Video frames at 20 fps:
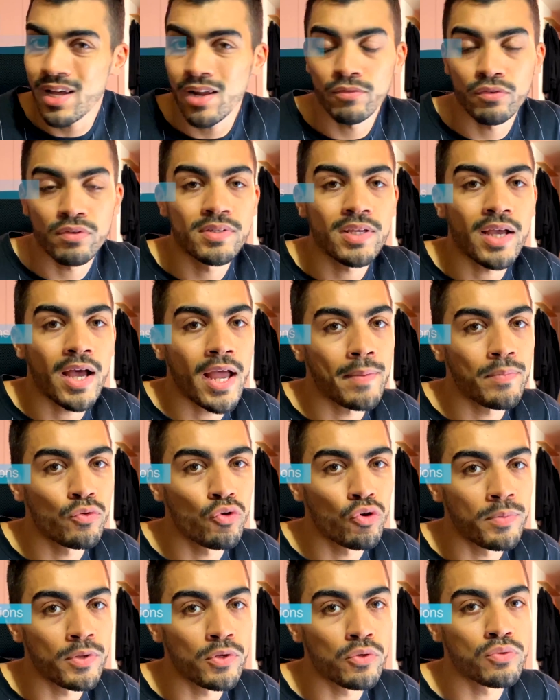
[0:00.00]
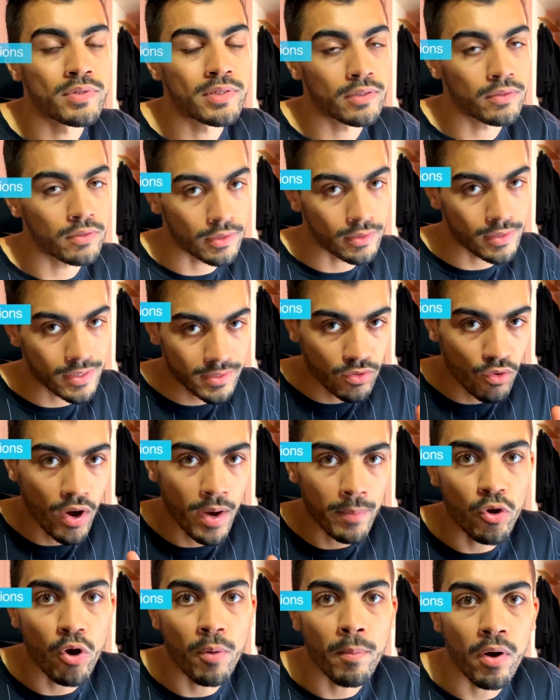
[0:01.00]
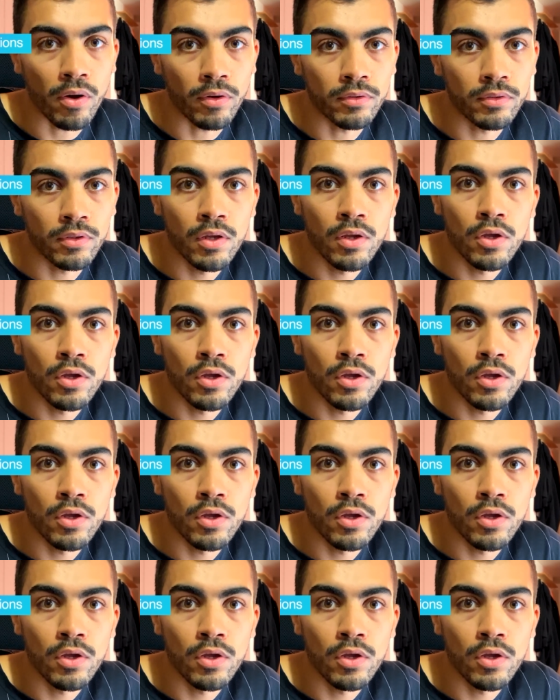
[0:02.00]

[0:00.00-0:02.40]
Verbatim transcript: all the time you'll be using the describe command